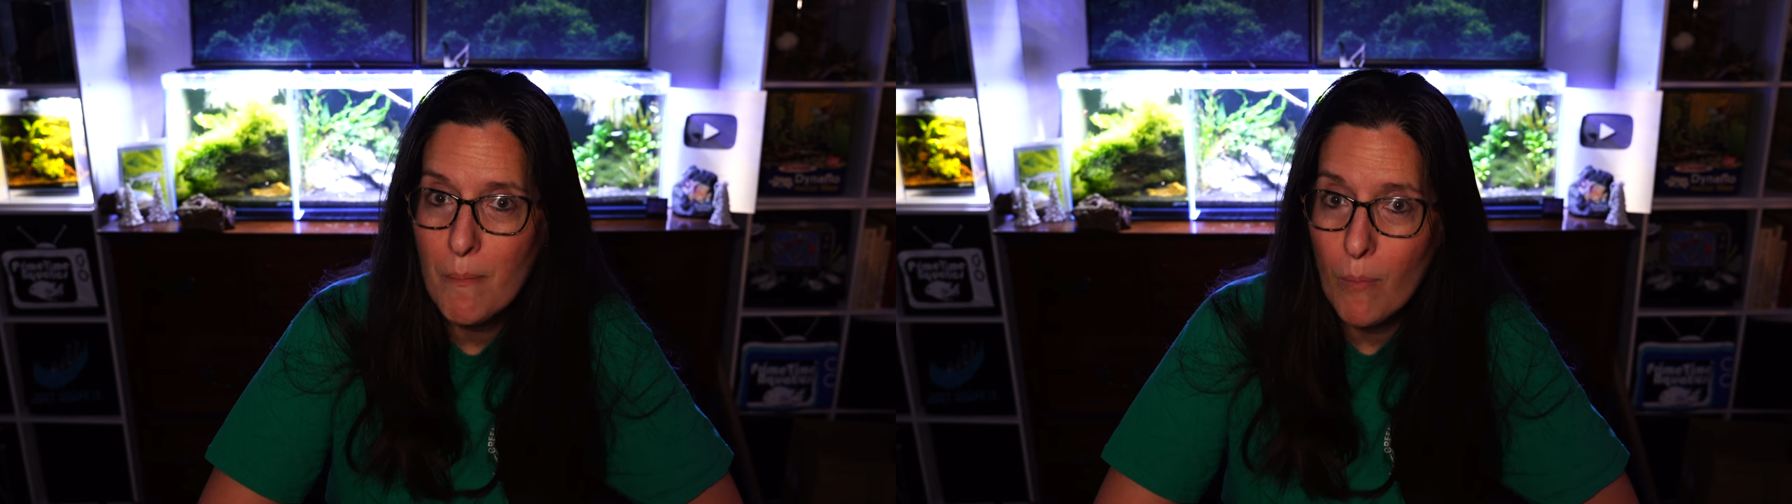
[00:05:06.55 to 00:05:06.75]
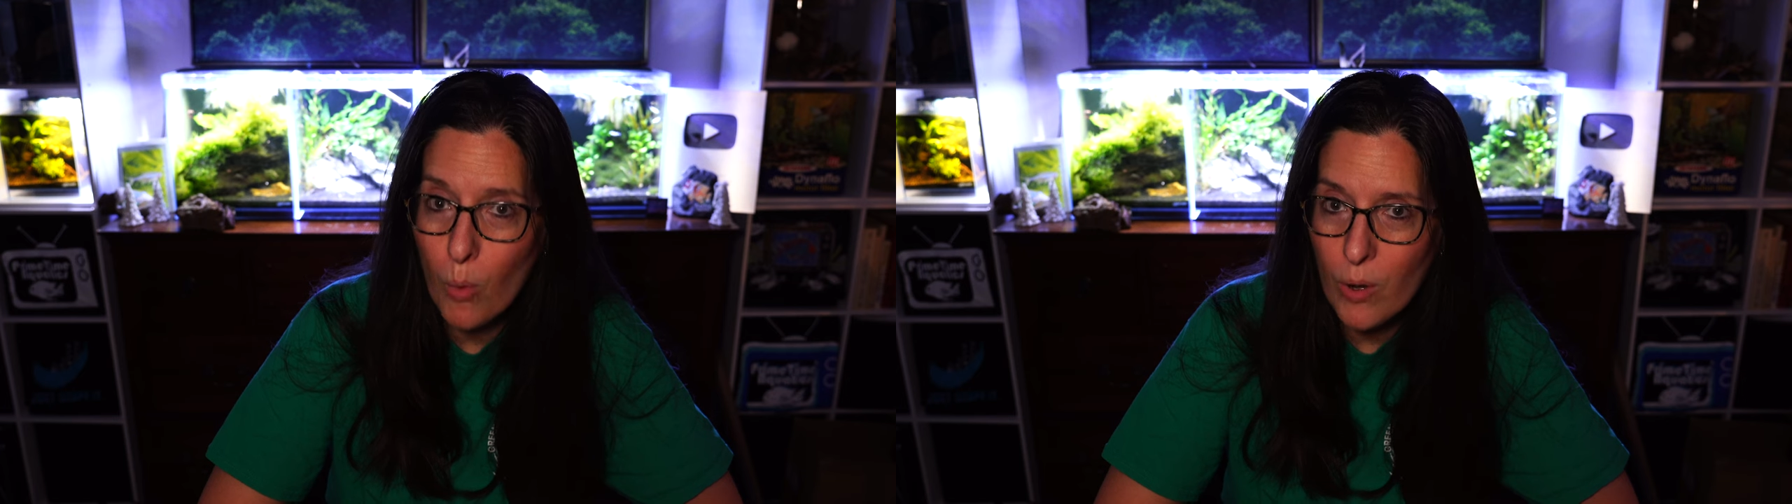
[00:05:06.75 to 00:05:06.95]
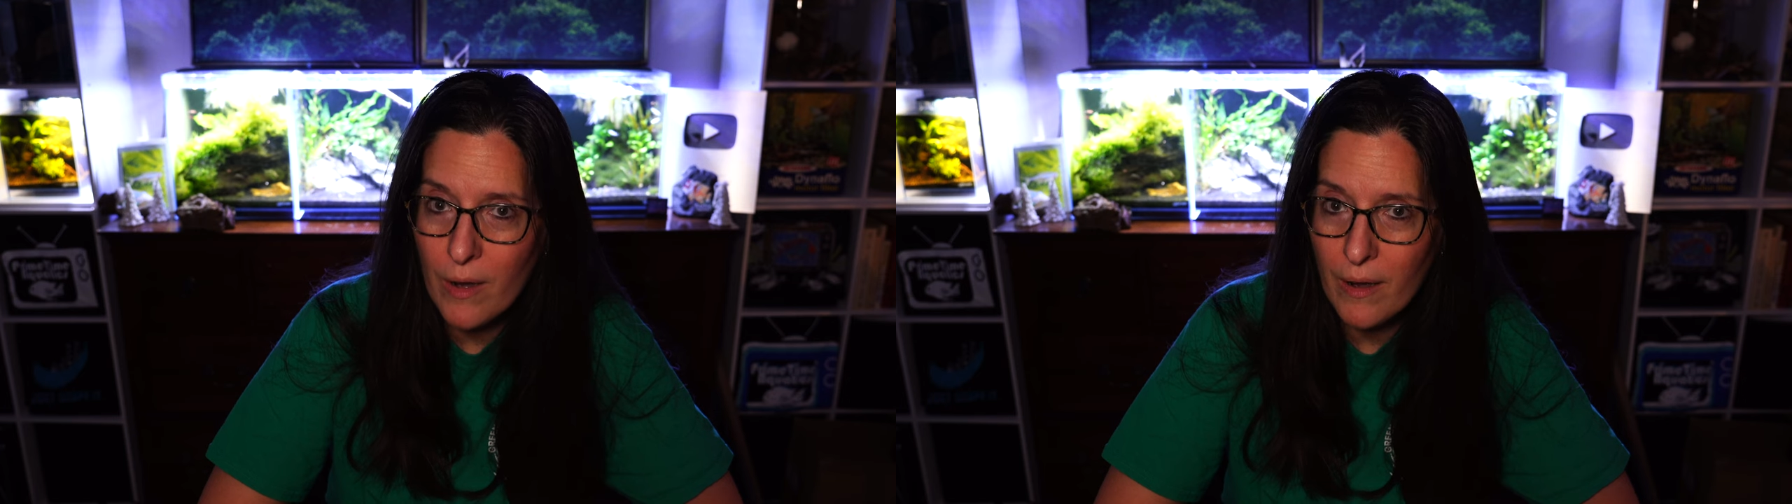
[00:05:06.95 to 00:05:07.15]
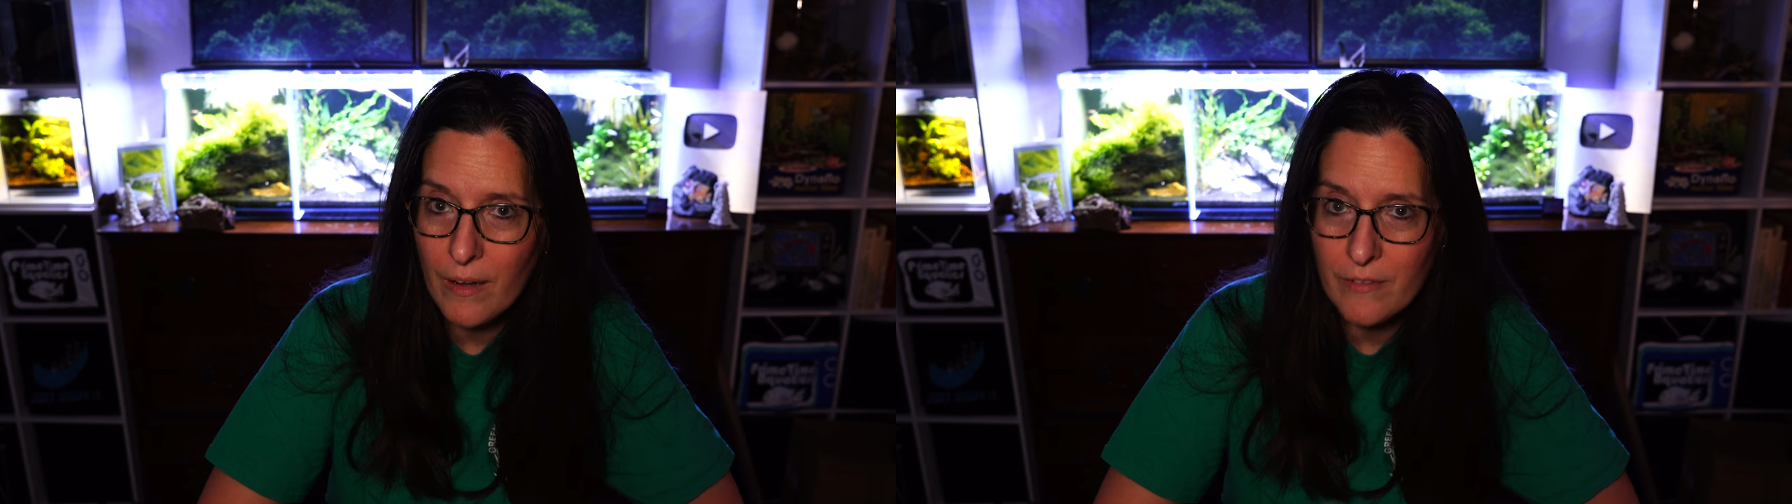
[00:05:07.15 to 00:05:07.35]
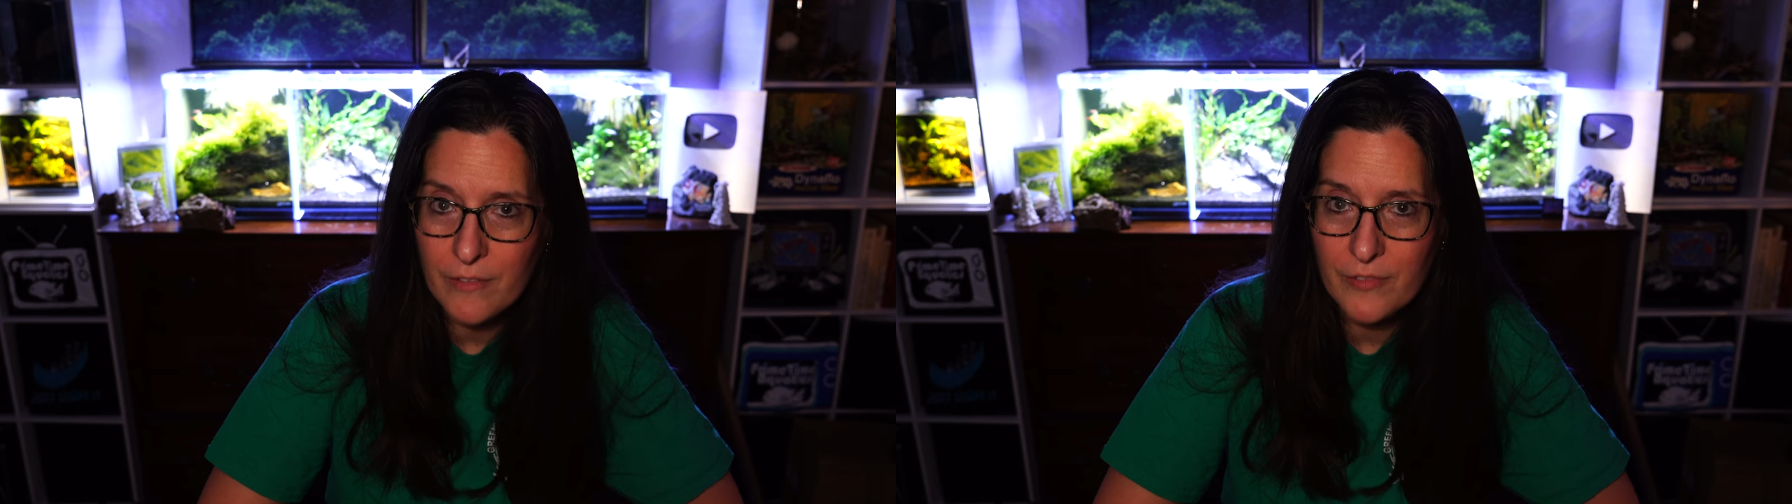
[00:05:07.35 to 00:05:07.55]
more
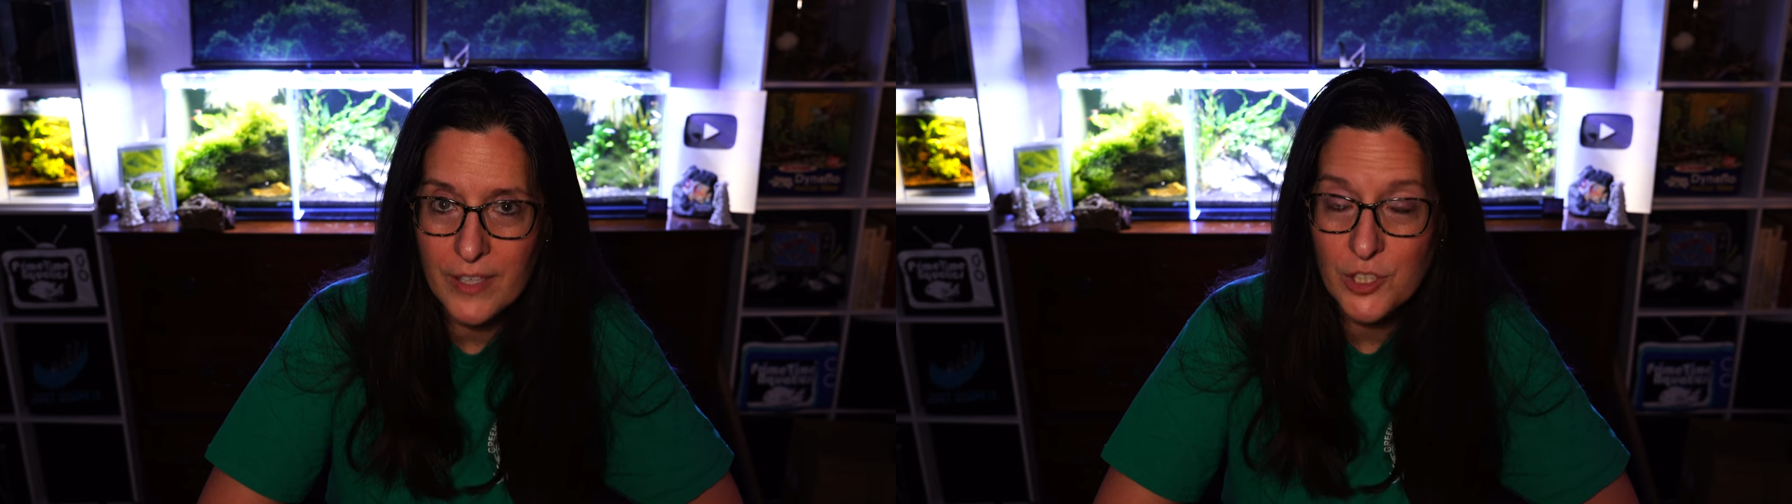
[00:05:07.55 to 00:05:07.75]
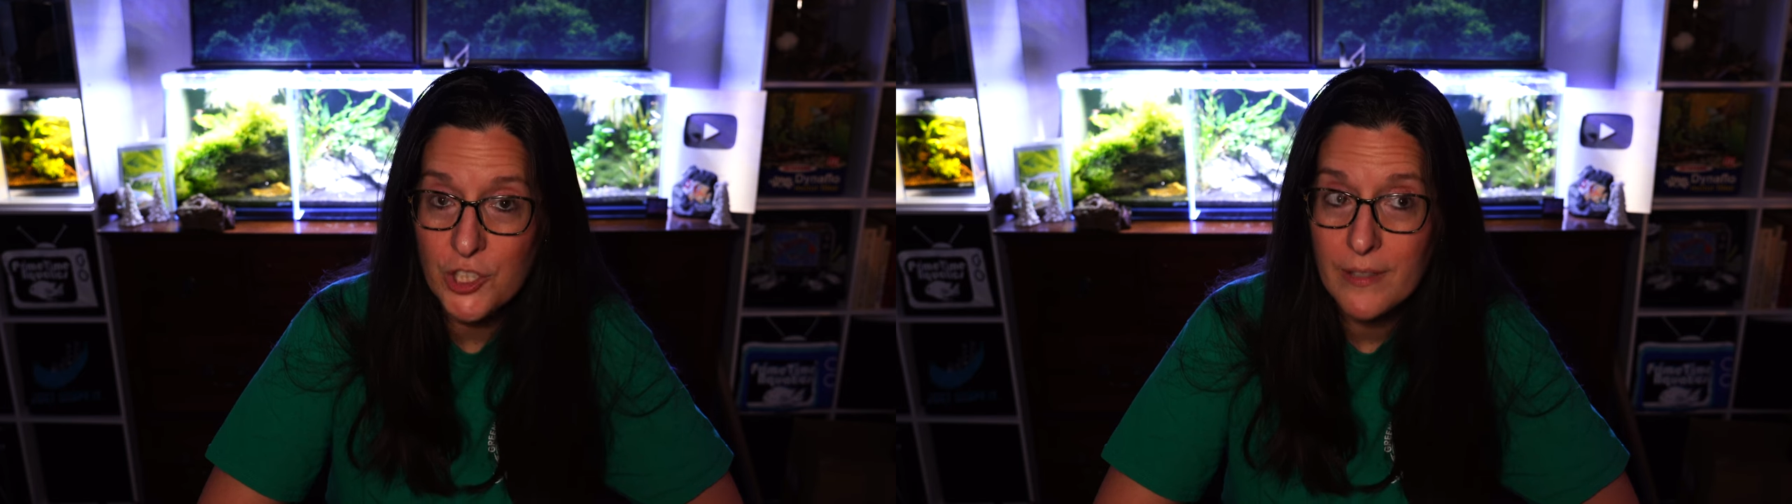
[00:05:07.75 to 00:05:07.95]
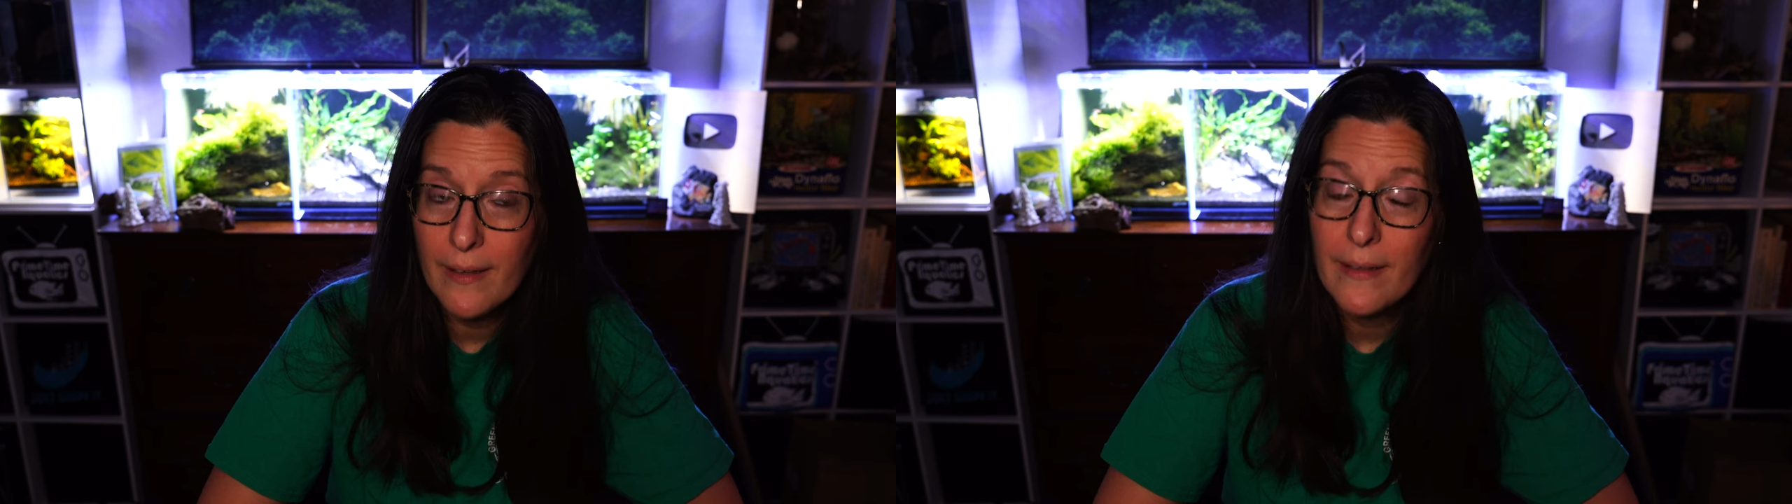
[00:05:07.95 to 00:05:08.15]
of a fish,